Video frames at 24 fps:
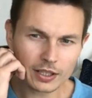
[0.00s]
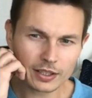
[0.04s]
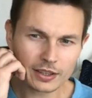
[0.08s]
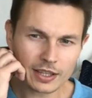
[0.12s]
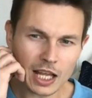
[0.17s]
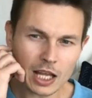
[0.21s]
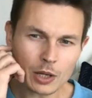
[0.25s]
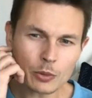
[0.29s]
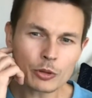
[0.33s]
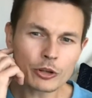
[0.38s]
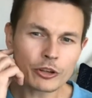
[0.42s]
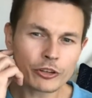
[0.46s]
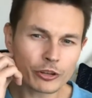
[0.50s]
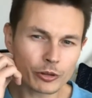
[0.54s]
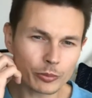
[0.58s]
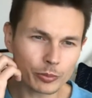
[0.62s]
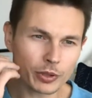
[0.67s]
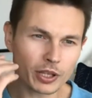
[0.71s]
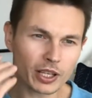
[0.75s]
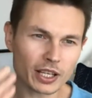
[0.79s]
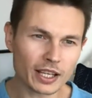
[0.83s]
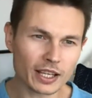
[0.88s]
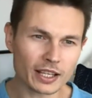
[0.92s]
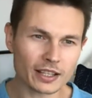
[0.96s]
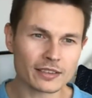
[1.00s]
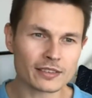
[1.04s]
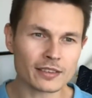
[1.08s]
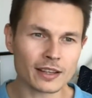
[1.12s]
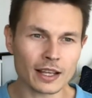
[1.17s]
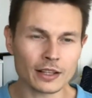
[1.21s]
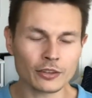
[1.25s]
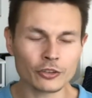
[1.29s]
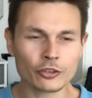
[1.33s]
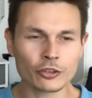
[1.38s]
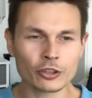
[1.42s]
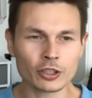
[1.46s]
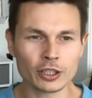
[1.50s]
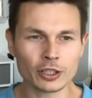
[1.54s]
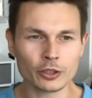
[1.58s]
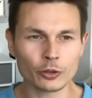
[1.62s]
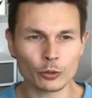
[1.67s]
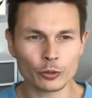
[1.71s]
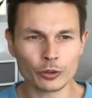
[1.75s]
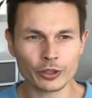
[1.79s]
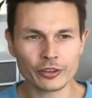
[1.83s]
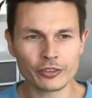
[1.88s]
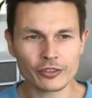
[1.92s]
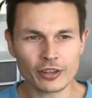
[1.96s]
That was a bit intentional and
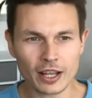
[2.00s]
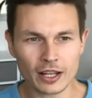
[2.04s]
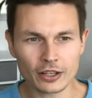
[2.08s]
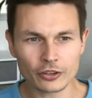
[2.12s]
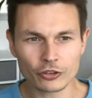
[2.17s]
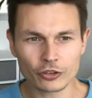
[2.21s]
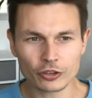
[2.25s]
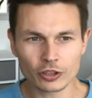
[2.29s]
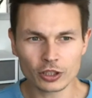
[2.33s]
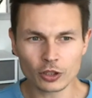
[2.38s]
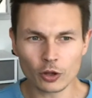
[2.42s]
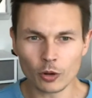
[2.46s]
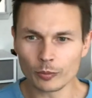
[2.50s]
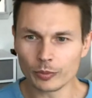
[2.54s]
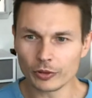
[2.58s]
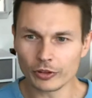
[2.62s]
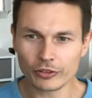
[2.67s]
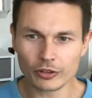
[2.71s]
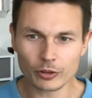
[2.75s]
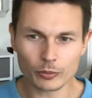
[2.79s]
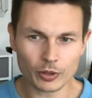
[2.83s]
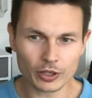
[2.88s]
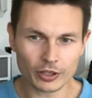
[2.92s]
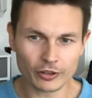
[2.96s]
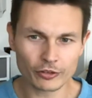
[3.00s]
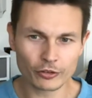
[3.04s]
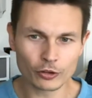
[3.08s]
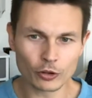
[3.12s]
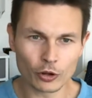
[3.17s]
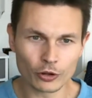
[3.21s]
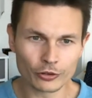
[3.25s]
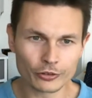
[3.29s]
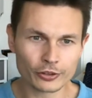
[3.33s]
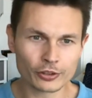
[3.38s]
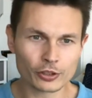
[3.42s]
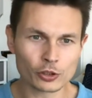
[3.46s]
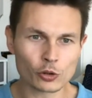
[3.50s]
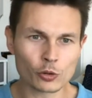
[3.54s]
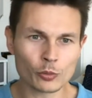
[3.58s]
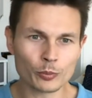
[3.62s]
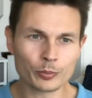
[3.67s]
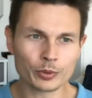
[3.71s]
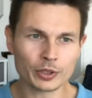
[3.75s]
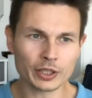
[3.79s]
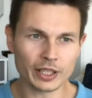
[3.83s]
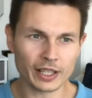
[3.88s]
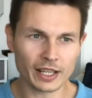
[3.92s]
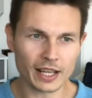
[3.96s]
unintentional. Obviously, when I started the
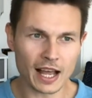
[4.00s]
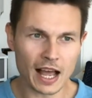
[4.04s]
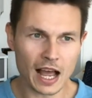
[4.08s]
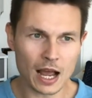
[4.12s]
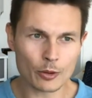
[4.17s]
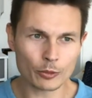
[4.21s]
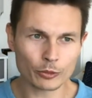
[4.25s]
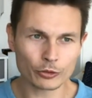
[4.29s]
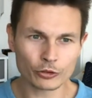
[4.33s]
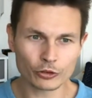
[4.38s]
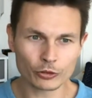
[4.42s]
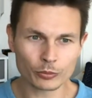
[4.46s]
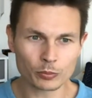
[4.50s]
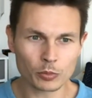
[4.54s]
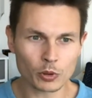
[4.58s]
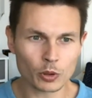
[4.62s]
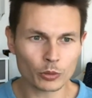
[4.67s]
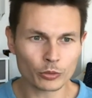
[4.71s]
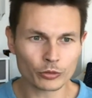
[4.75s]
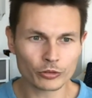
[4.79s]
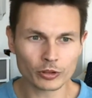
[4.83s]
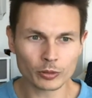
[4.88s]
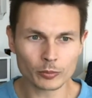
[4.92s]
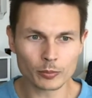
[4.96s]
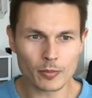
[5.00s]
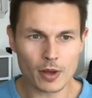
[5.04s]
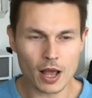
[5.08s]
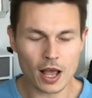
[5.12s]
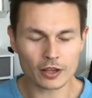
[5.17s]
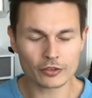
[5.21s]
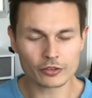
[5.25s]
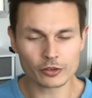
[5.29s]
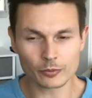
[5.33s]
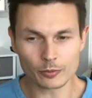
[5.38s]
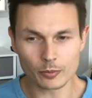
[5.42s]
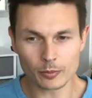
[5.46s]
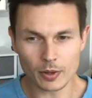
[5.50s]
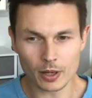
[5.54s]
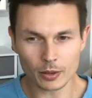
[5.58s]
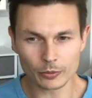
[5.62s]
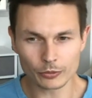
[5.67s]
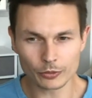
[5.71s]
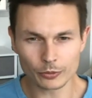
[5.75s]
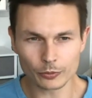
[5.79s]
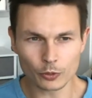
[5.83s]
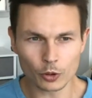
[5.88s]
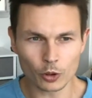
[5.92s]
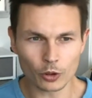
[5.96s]
company, I was just posting massive
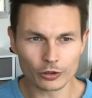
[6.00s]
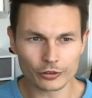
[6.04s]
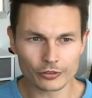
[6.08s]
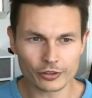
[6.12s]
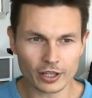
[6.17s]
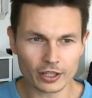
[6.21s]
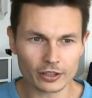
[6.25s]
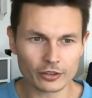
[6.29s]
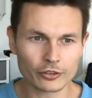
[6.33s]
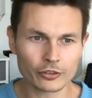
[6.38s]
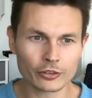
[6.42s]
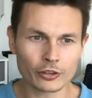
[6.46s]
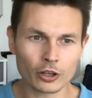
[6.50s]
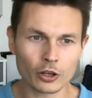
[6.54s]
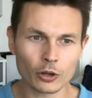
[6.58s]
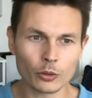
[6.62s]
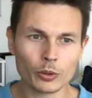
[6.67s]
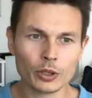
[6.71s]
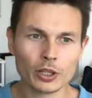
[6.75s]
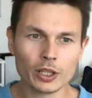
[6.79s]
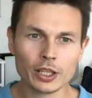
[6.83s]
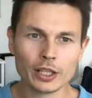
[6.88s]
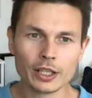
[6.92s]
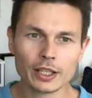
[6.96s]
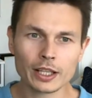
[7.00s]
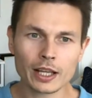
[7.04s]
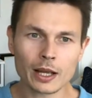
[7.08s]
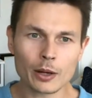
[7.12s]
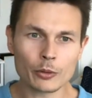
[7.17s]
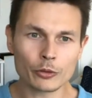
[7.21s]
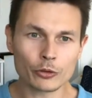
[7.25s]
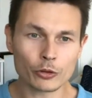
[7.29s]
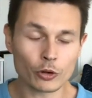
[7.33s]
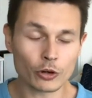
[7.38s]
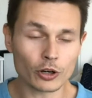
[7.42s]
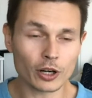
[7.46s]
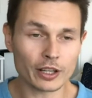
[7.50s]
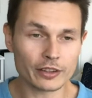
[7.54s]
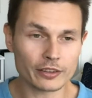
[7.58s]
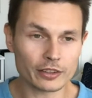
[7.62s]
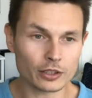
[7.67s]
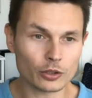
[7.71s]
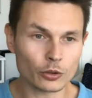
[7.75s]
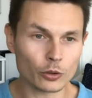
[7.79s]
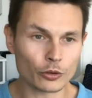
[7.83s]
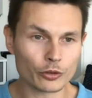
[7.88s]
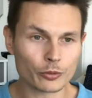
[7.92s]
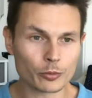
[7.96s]
amounts of content. So I was
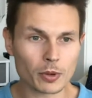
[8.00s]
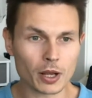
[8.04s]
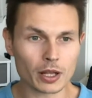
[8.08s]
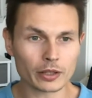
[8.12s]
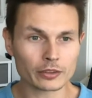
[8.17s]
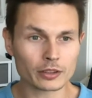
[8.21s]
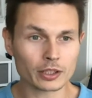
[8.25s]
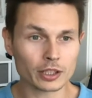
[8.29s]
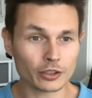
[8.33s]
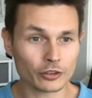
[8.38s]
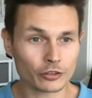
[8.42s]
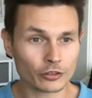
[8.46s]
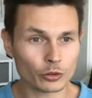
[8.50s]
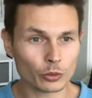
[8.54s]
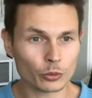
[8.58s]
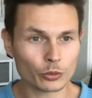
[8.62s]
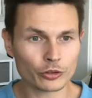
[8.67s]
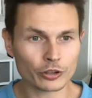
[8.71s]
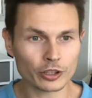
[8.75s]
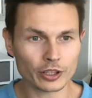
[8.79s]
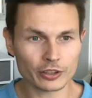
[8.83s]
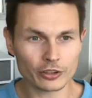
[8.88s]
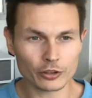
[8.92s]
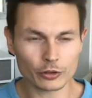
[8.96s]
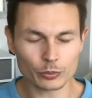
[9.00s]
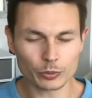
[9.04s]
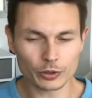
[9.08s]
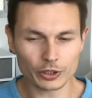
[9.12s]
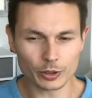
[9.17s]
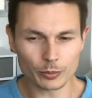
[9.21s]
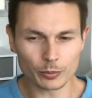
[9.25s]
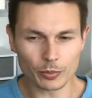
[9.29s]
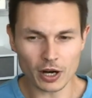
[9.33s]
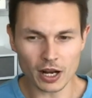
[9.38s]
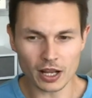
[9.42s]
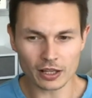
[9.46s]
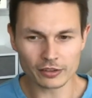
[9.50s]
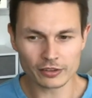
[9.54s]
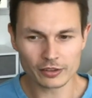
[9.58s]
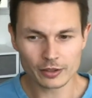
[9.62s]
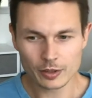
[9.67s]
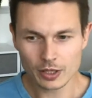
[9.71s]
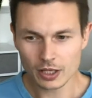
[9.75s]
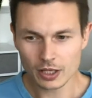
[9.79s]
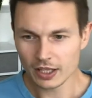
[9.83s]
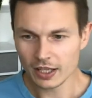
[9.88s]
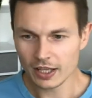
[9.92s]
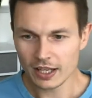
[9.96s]
already automatically associated with the brand.
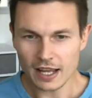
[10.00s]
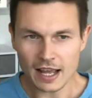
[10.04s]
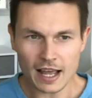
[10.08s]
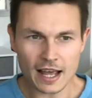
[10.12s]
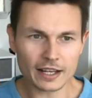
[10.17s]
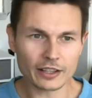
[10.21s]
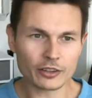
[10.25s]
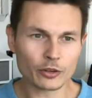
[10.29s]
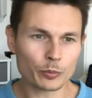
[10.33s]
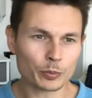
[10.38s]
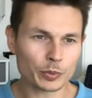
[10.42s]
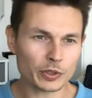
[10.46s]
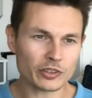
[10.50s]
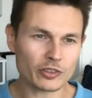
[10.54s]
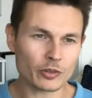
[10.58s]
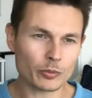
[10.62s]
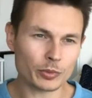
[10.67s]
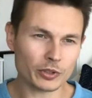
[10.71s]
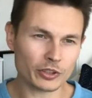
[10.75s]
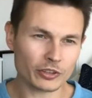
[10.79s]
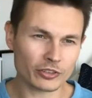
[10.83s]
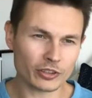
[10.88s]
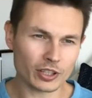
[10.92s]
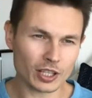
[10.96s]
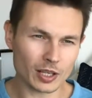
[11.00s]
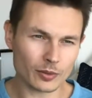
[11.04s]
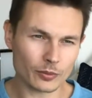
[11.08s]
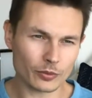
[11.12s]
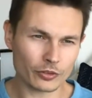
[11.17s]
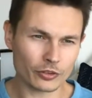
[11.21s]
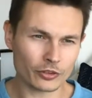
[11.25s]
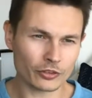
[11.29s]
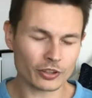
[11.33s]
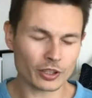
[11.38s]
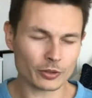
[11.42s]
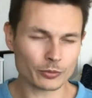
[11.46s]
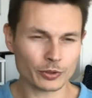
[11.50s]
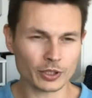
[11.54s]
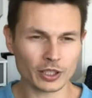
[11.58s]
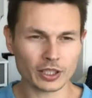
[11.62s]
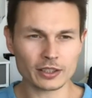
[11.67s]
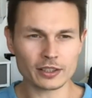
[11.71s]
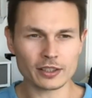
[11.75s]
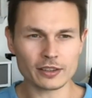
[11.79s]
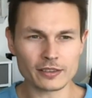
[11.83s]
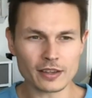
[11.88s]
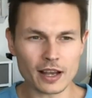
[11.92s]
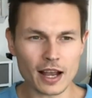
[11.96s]
And it's B2B services. I
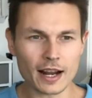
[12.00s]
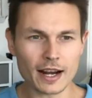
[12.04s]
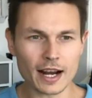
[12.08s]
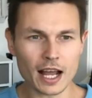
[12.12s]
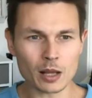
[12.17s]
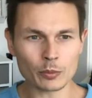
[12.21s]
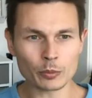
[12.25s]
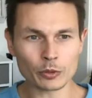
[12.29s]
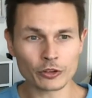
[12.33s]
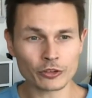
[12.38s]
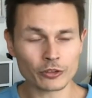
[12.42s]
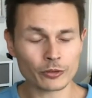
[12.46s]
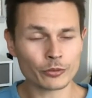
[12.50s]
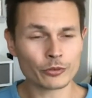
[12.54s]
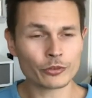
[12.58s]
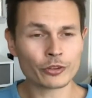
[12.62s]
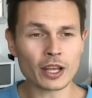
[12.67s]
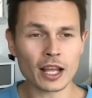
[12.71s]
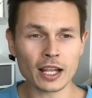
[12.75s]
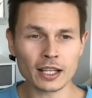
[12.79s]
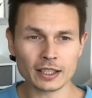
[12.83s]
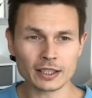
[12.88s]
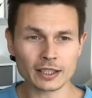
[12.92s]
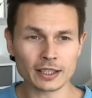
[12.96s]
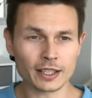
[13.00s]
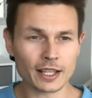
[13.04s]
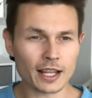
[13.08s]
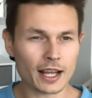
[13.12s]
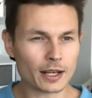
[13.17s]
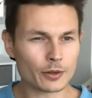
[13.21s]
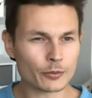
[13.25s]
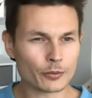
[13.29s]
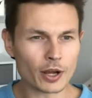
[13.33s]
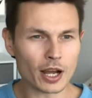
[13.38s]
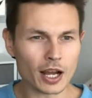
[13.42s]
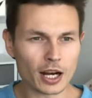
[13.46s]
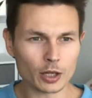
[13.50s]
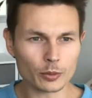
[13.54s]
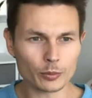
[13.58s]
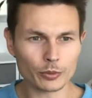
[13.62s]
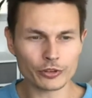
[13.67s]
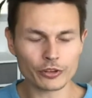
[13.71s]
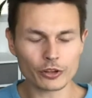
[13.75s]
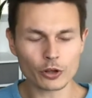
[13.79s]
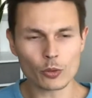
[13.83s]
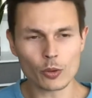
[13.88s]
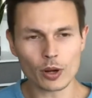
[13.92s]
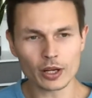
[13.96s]
think the dynamics of selling in that
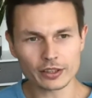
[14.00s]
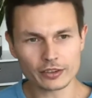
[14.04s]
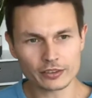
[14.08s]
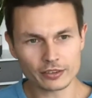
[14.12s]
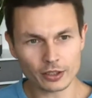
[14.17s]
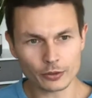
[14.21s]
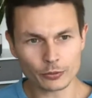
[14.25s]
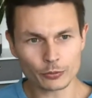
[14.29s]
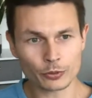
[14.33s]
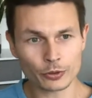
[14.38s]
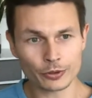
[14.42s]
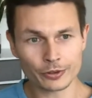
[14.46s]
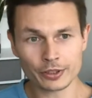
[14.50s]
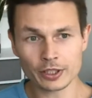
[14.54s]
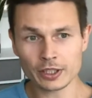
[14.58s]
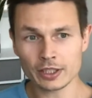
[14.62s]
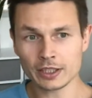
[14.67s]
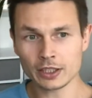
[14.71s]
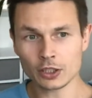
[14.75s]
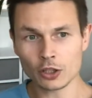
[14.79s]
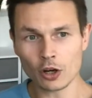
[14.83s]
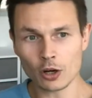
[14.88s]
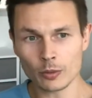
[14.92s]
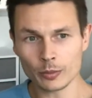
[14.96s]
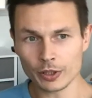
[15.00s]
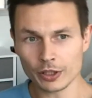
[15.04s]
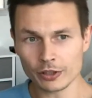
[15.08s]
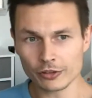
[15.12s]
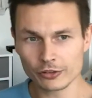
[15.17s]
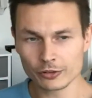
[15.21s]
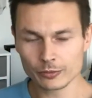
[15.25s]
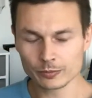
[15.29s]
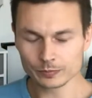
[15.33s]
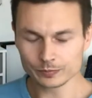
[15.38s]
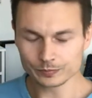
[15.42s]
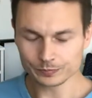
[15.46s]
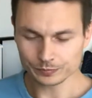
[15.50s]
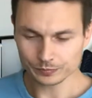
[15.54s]
environment are quite different than e-commerce.